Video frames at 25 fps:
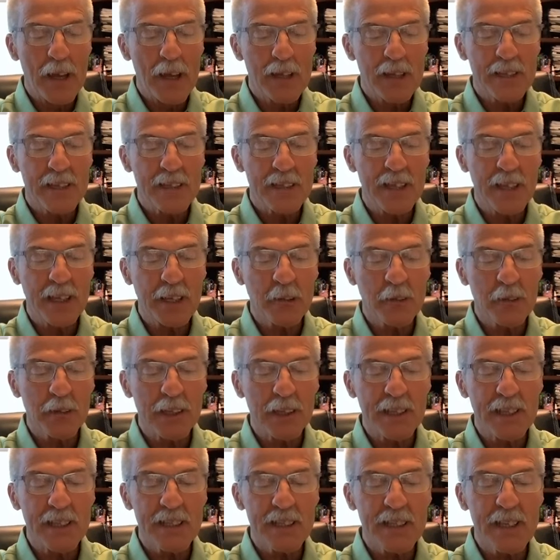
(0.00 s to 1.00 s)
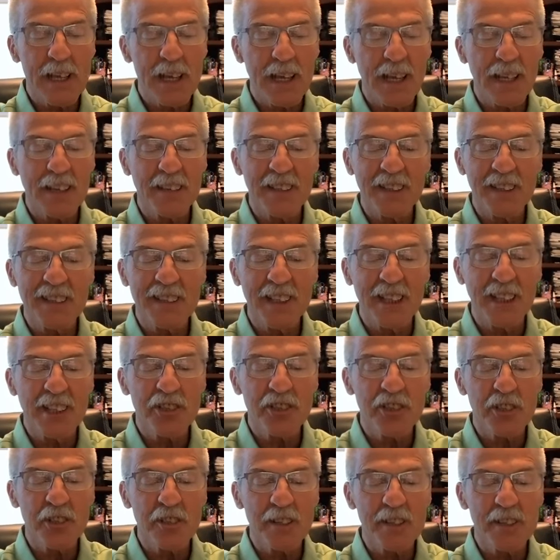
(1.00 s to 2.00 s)
secretly saying, The
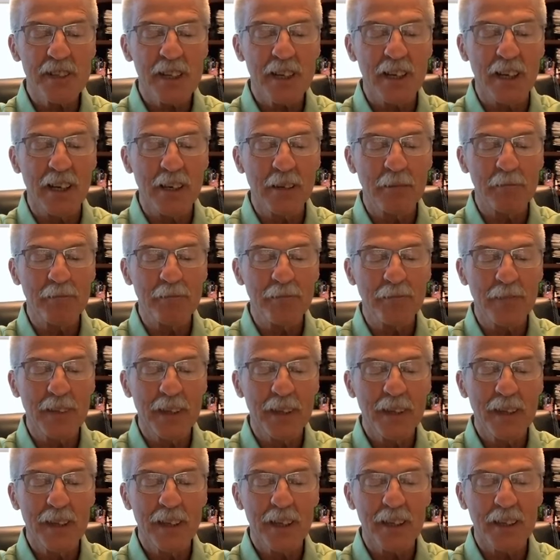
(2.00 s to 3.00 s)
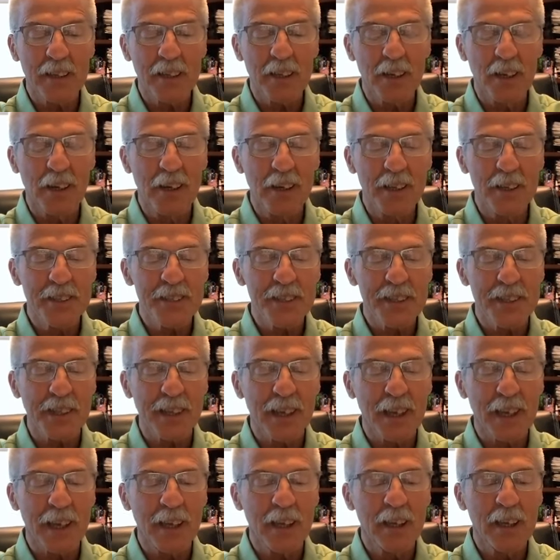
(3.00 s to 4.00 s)
teacher has come and calls
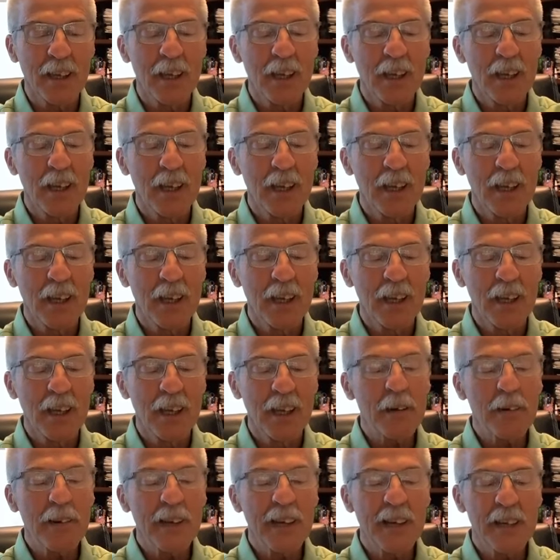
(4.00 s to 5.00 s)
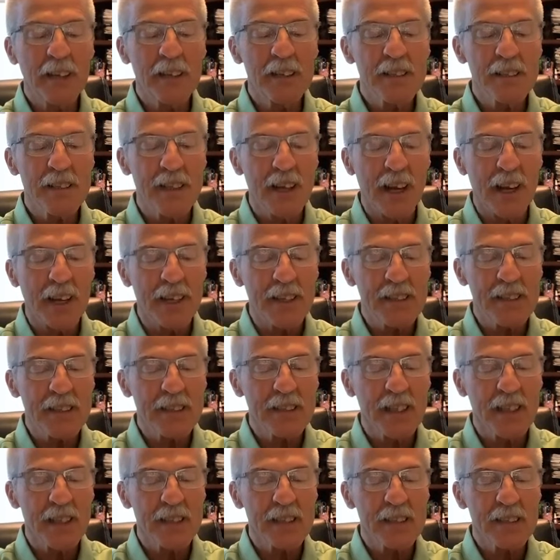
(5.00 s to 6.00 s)
thee. When Mary hears that, it
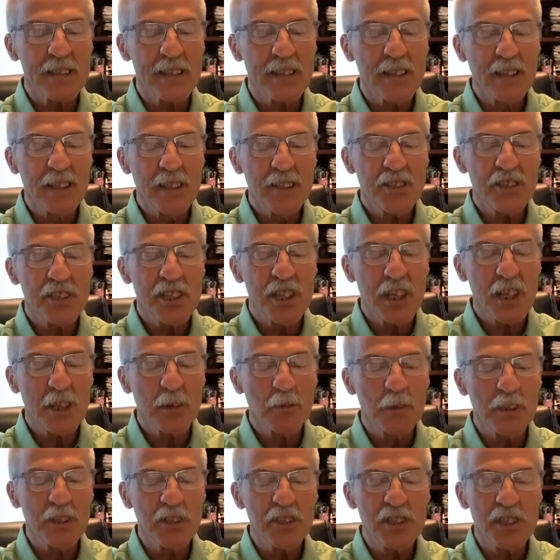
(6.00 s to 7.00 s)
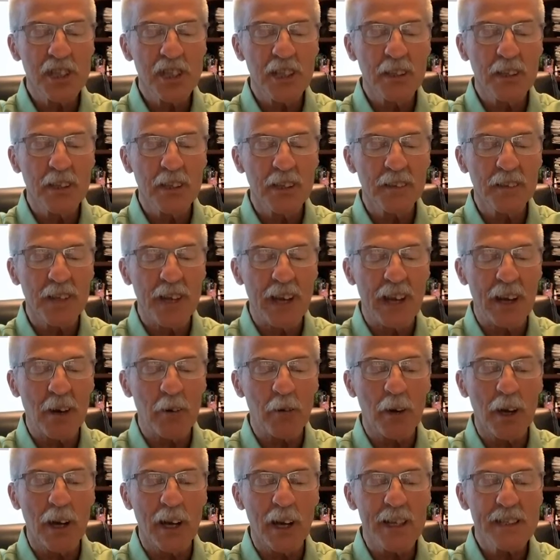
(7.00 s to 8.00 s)
says, she, when she heard that,
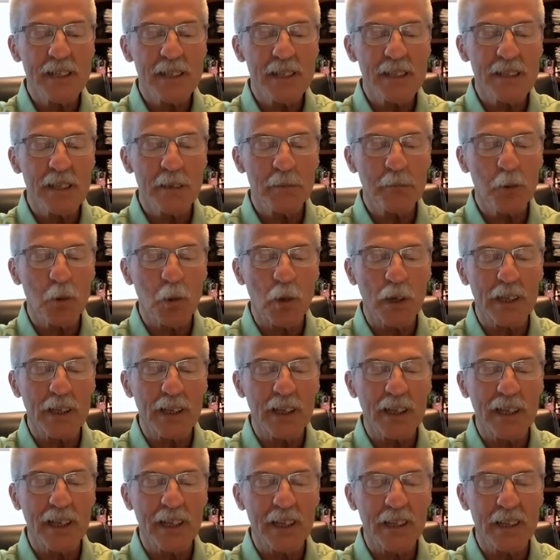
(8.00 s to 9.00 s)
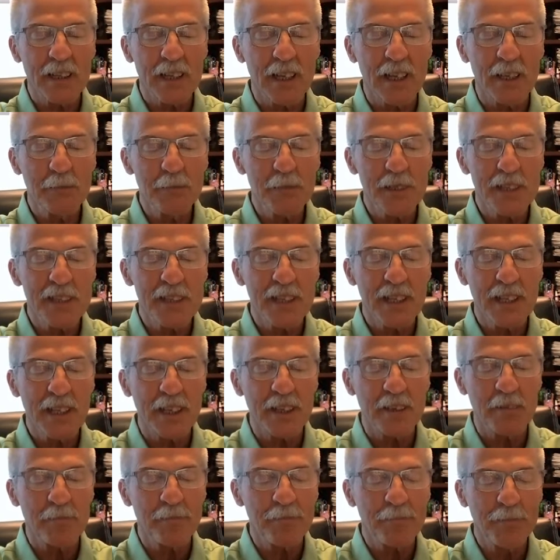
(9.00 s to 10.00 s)
rises up quickly and comes to
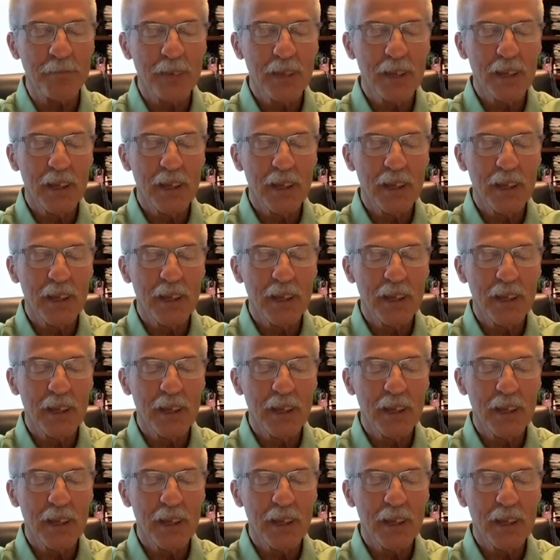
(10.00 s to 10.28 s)
him.